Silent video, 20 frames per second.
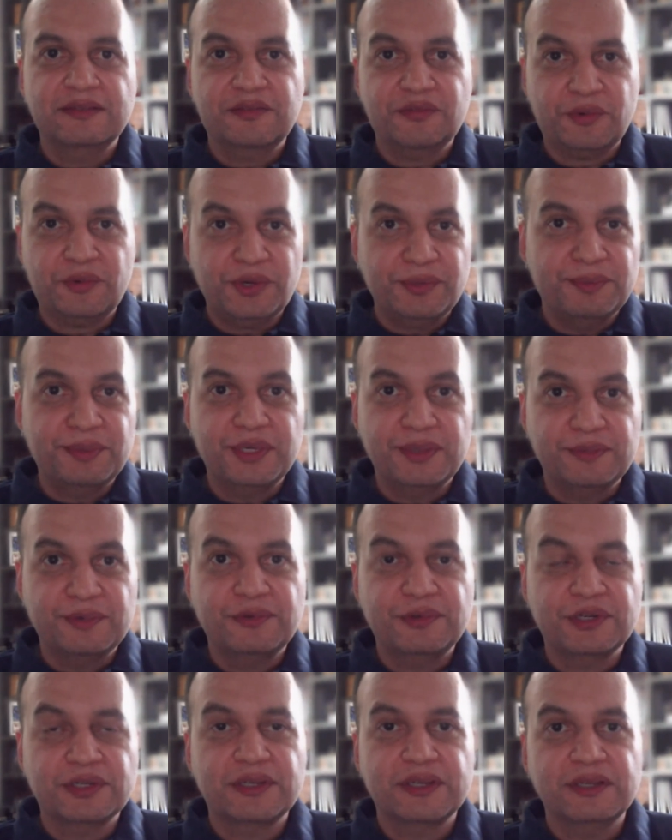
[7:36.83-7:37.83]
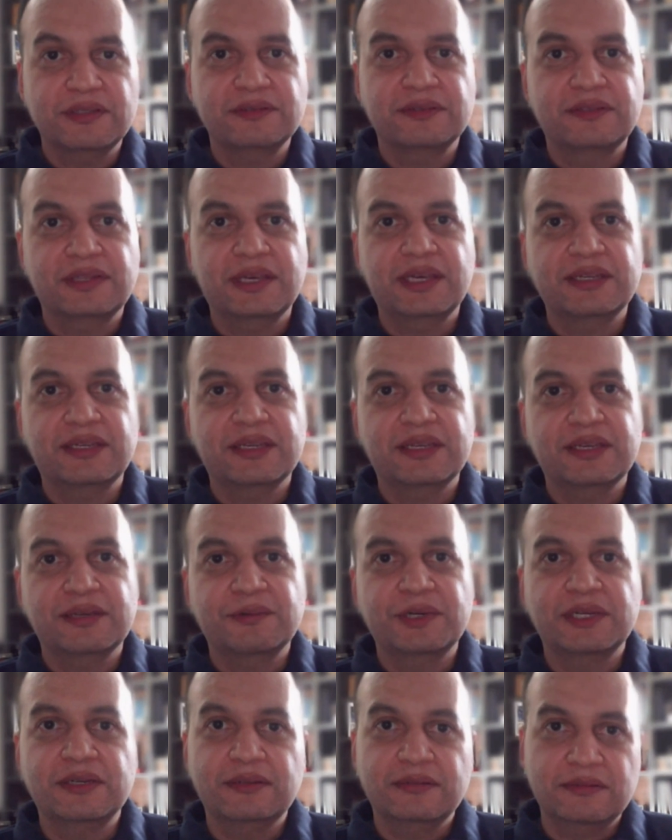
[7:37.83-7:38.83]
three people were killed that day,
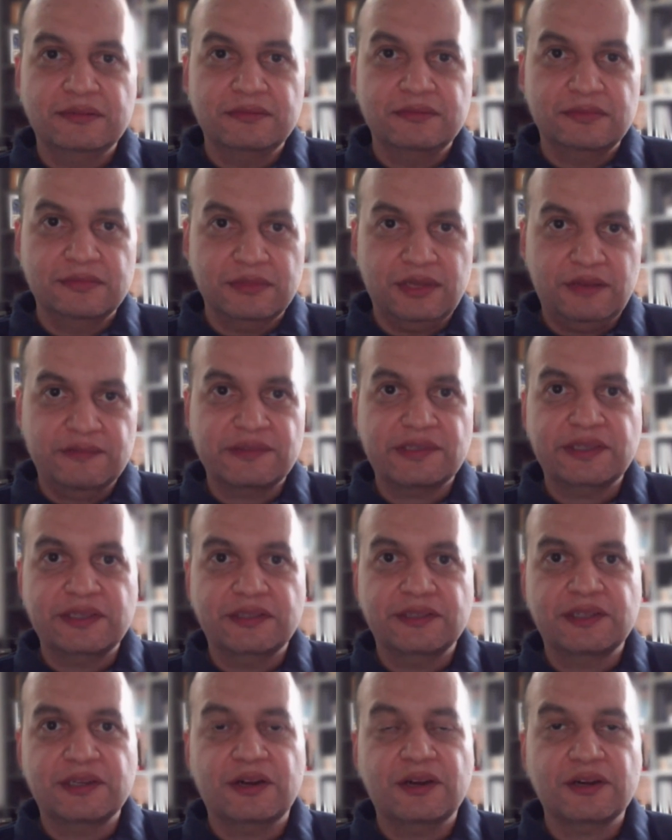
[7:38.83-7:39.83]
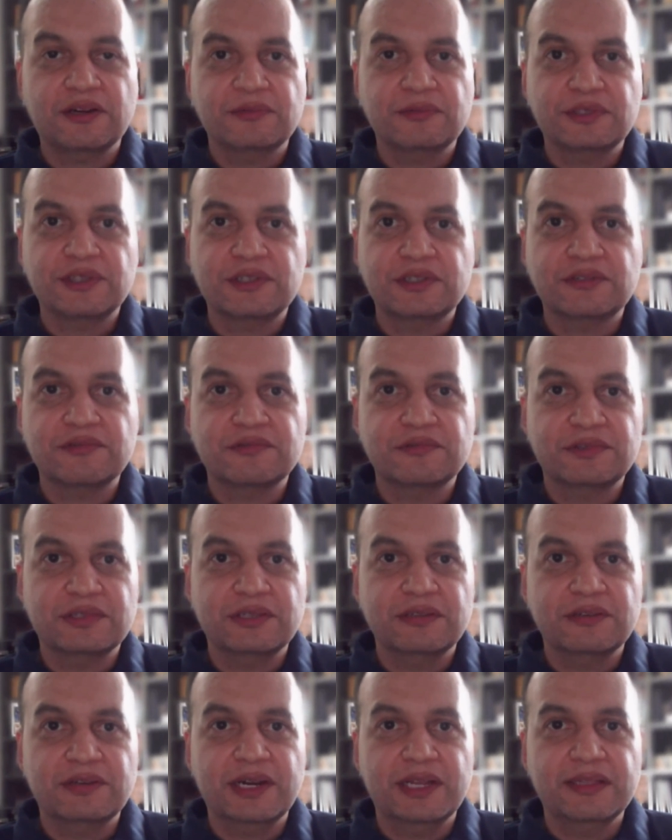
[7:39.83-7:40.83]
when obviously the target was just
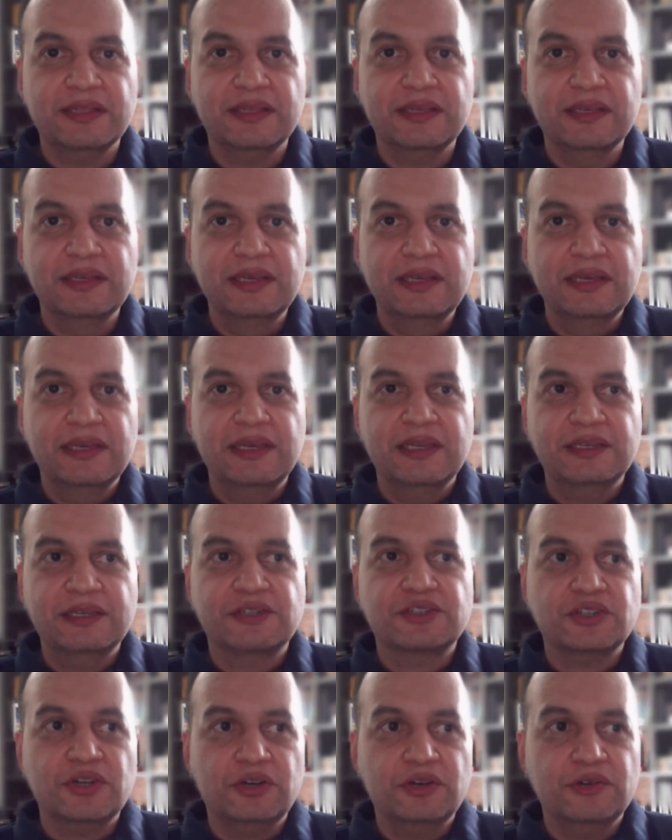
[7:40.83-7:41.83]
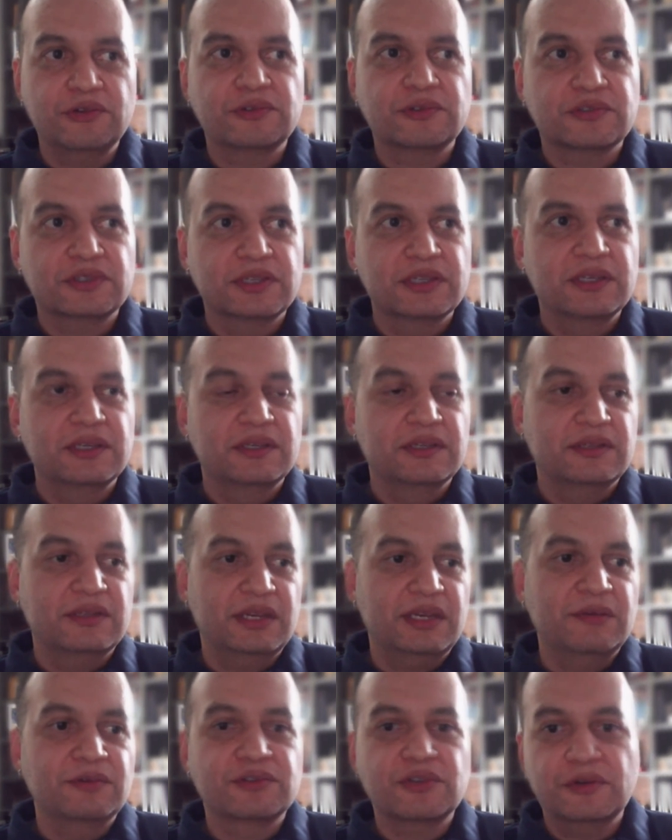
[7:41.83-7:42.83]
Rutilio Grande. It shows
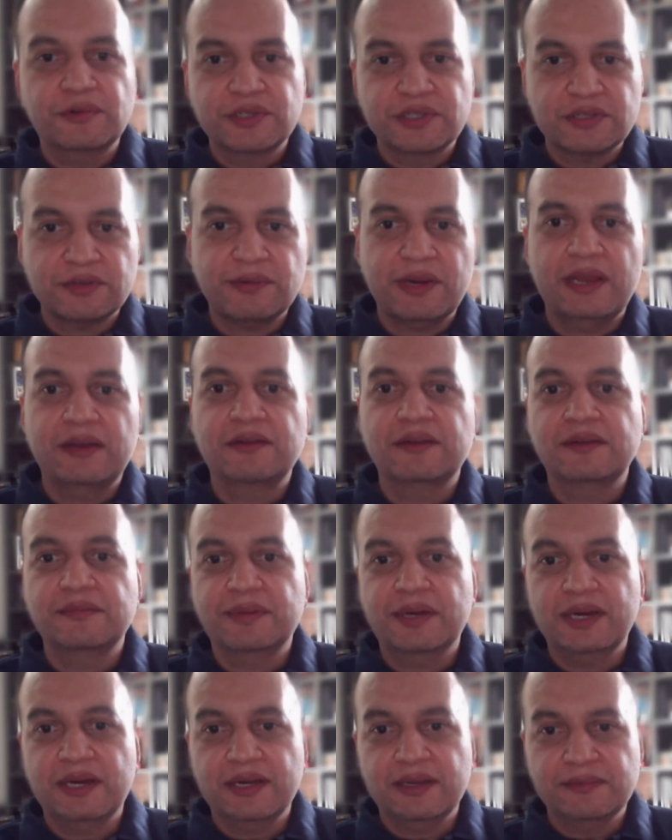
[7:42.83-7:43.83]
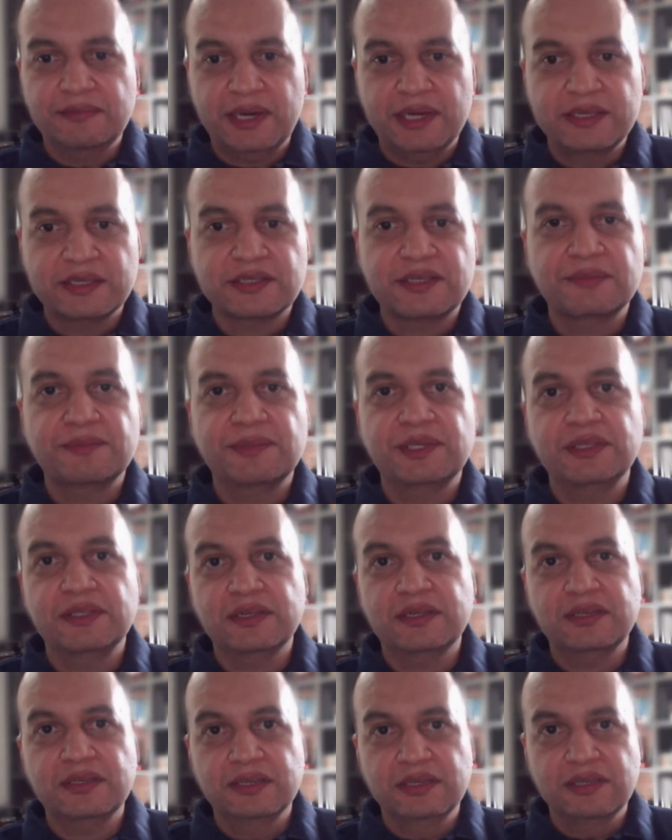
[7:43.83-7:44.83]
that he was always surrounded by his
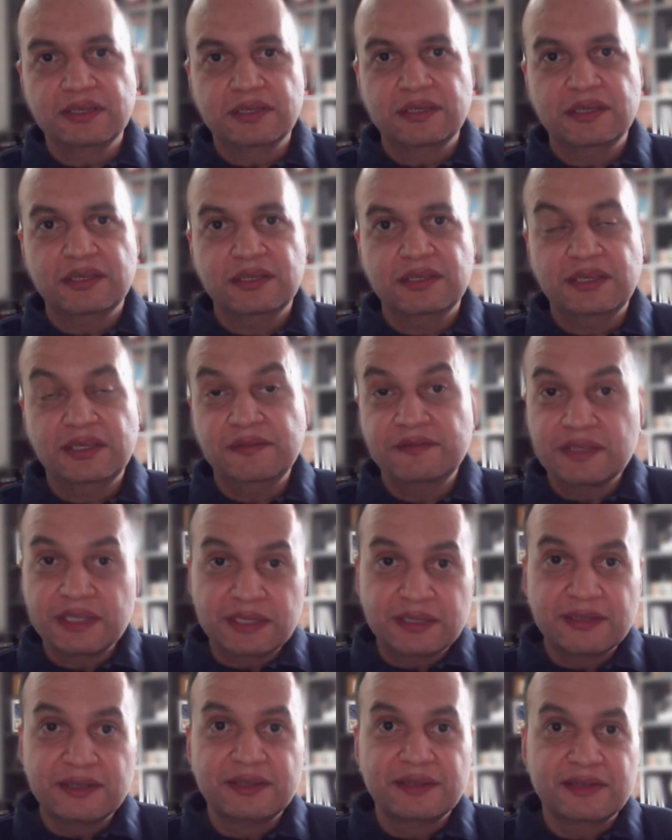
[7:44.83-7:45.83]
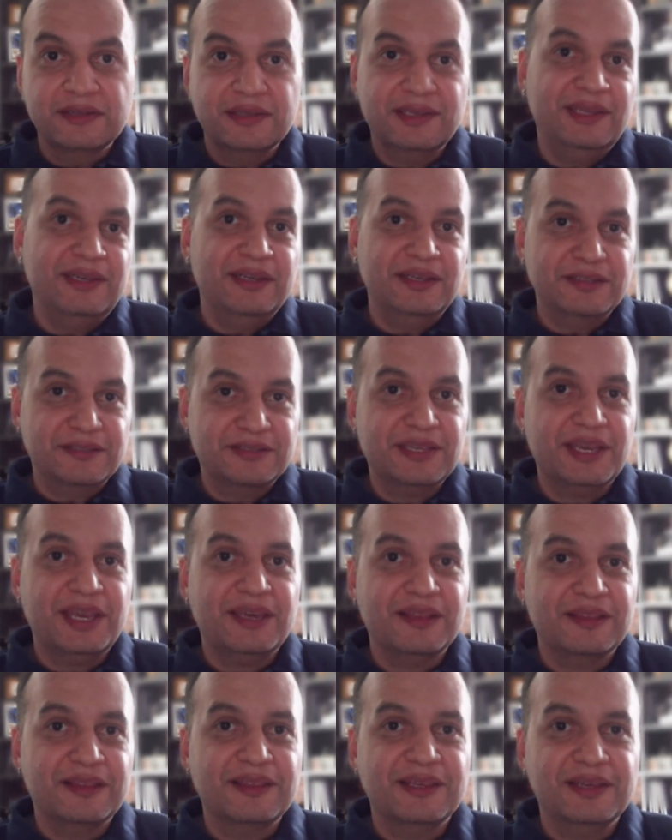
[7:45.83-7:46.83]
community. Even in his
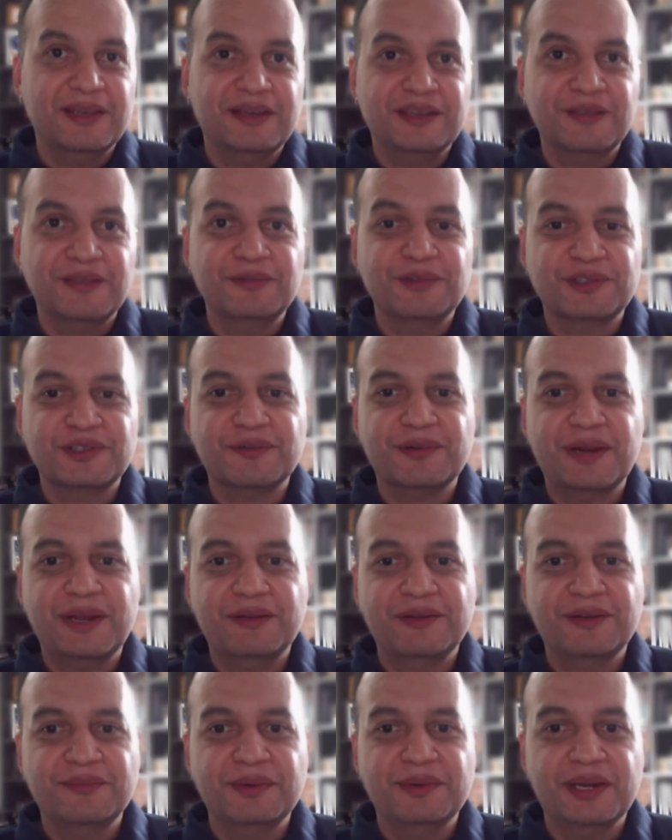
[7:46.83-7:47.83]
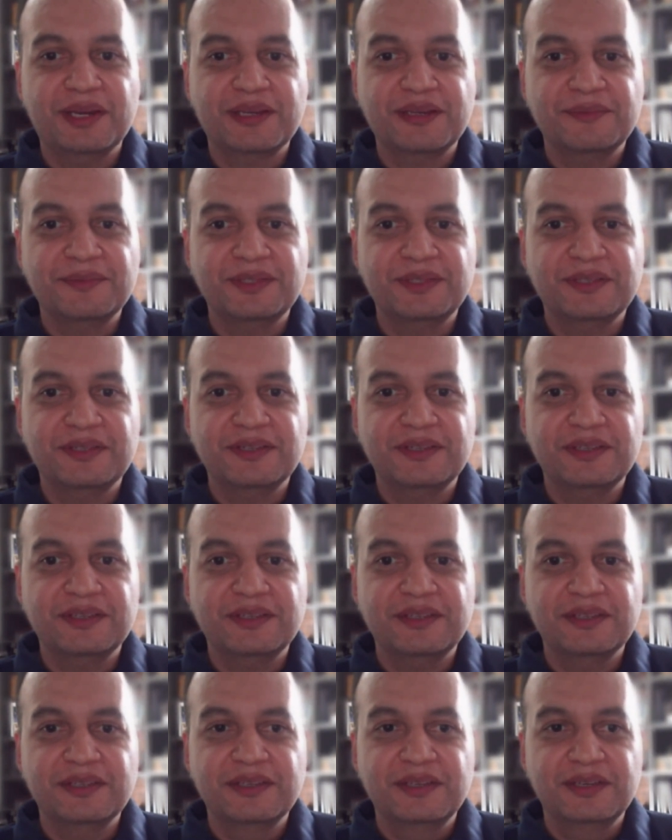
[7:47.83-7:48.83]
death, he was surrounded by community
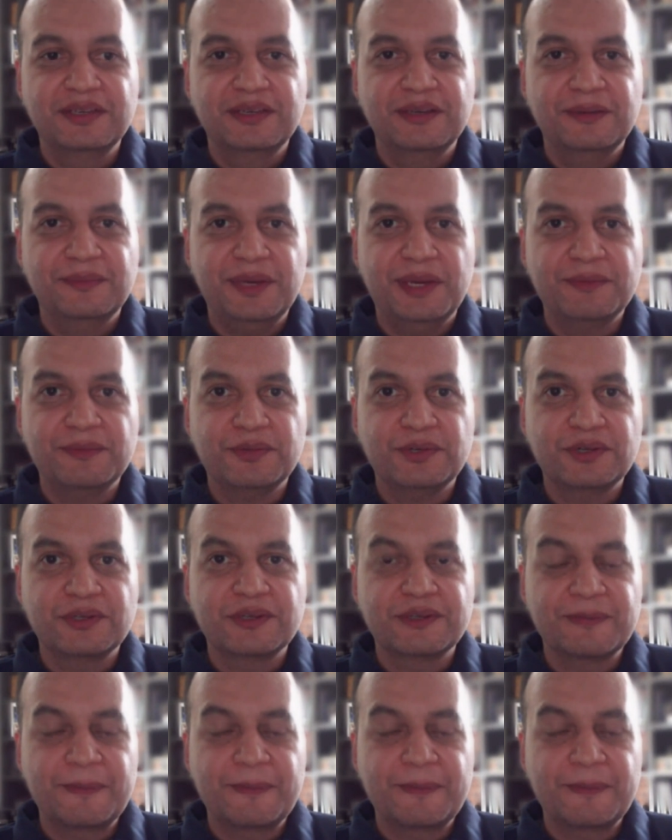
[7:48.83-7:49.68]
members.